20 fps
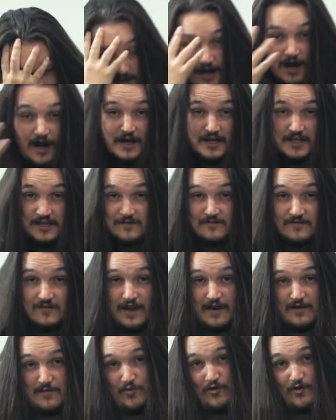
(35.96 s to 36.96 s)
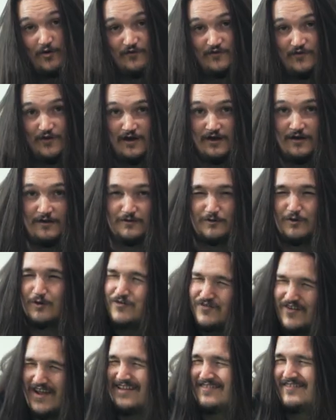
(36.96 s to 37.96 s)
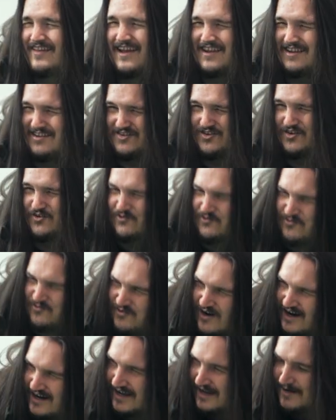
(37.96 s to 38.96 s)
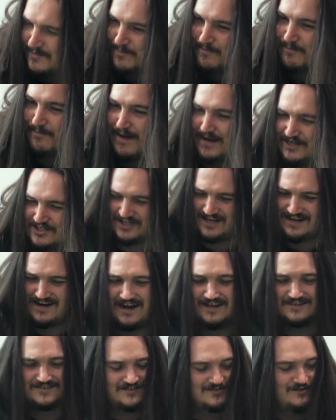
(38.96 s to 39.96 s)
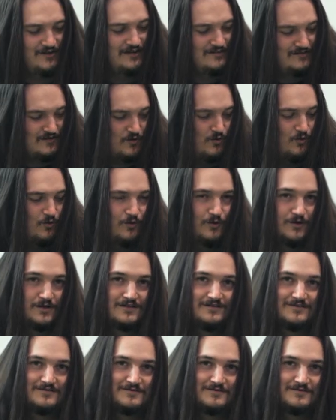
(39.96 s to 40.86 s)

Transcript: Guardian deck profile, or deck tech as you fucking magic cunts like to call it.